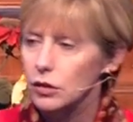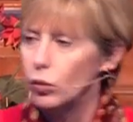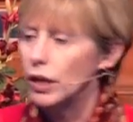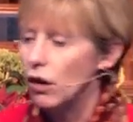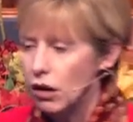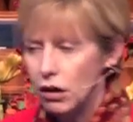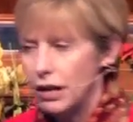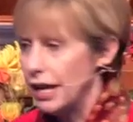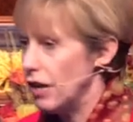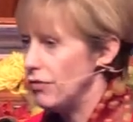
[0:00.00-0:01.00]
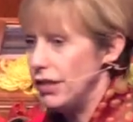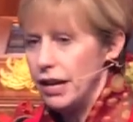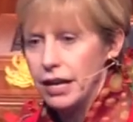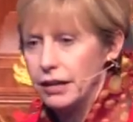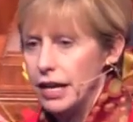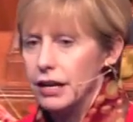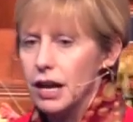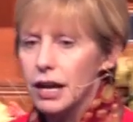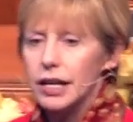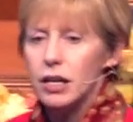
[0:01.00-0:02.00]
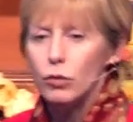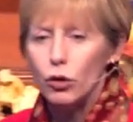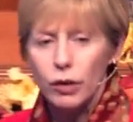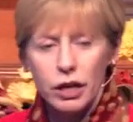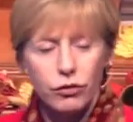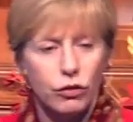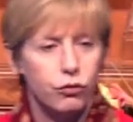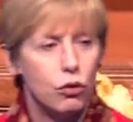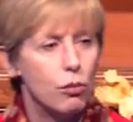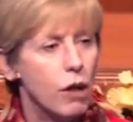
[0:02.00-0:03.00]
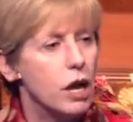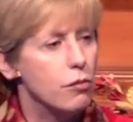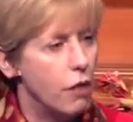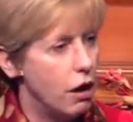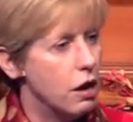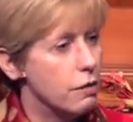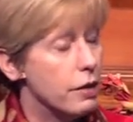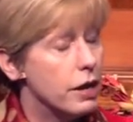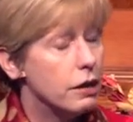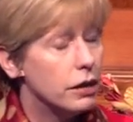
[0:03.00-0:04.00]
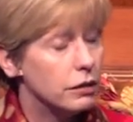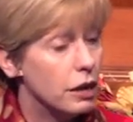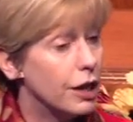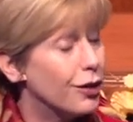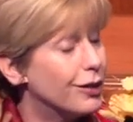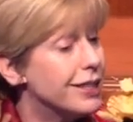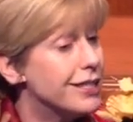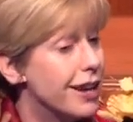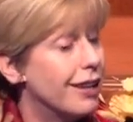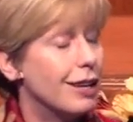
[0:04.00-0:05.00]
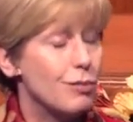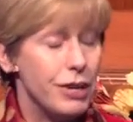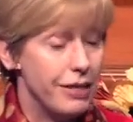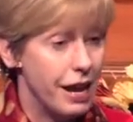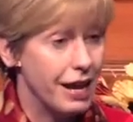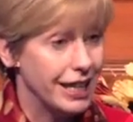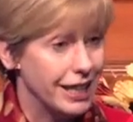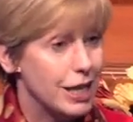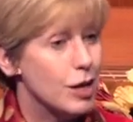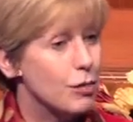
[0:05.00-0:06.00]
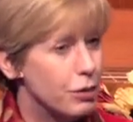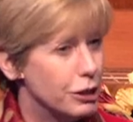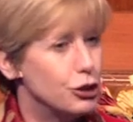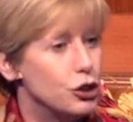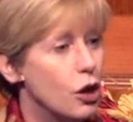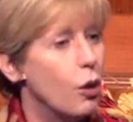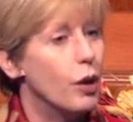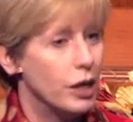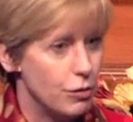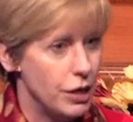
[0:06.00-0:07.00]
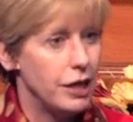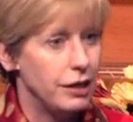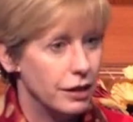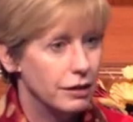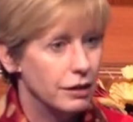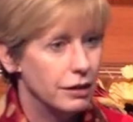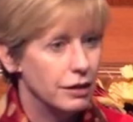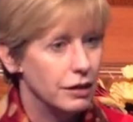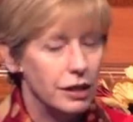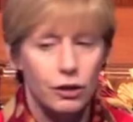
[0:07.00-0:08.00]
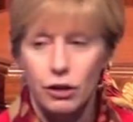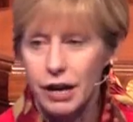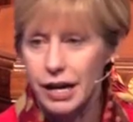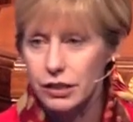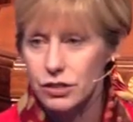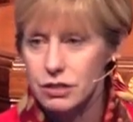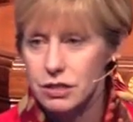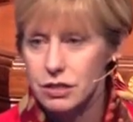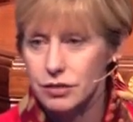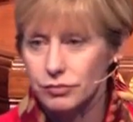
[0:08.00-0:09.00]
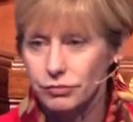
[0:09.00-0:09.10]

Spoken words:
We all have that, and I am grateful for my mom not only telling me that, but showing me in her actions.